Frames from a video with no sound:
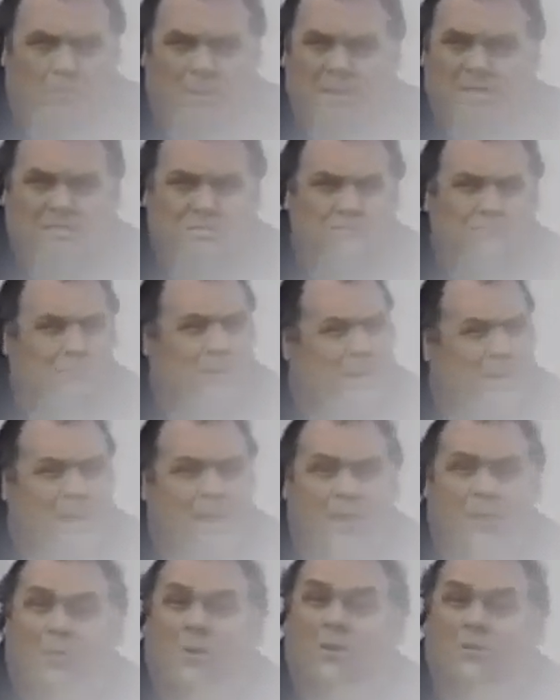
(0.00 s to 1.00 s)
piece of metal I
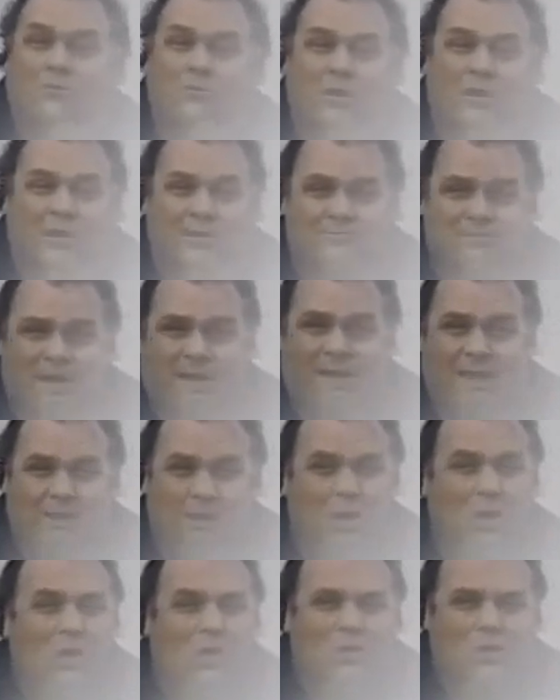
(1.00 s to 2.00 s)
want really bad.
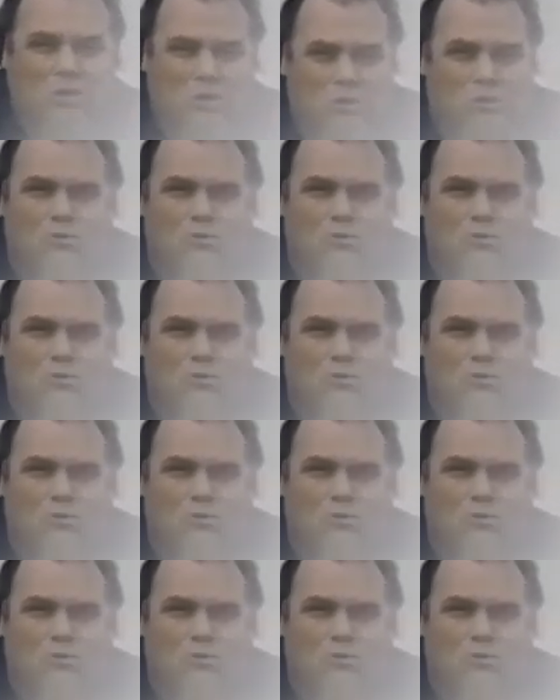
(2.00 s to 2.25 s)
You